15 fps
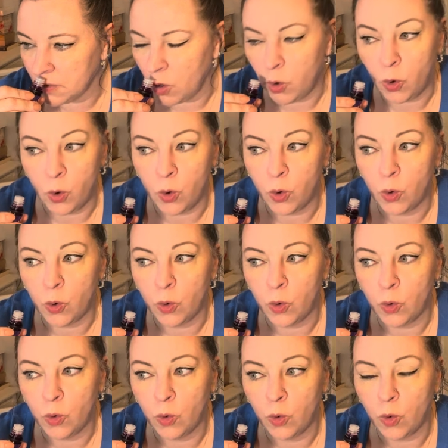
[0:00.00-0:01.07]

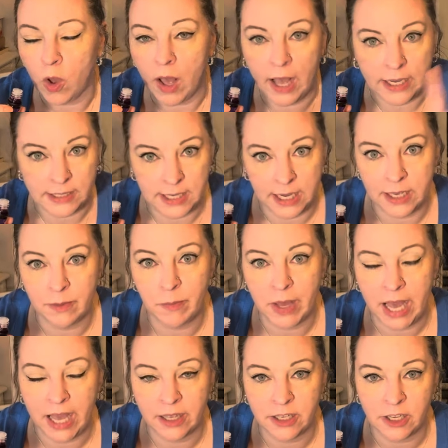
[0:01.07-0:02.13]
Ooh, I take it
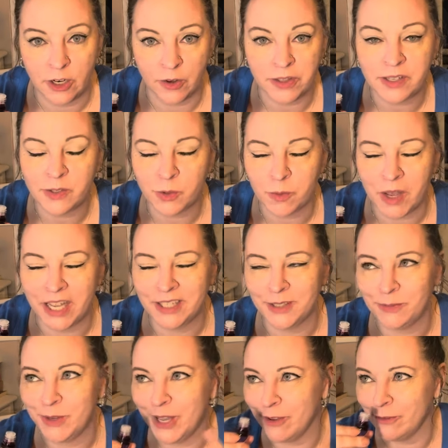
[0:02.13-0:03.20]
back. You know what this
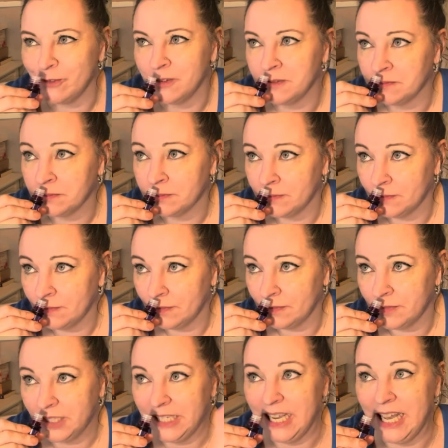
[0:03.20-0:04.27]
reminds me of?
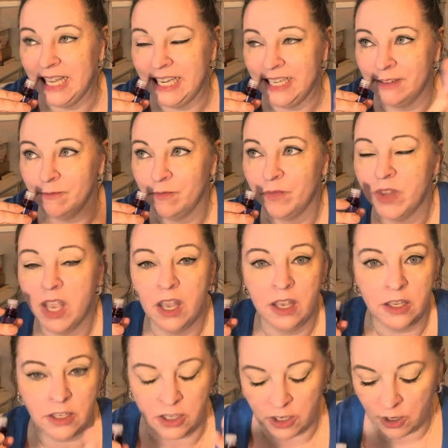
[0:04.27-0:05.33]
Got it.
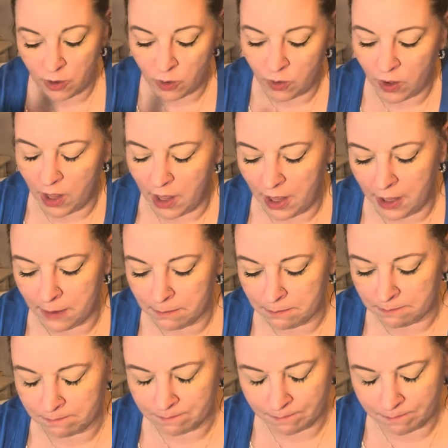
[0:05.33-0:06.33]
You know, um,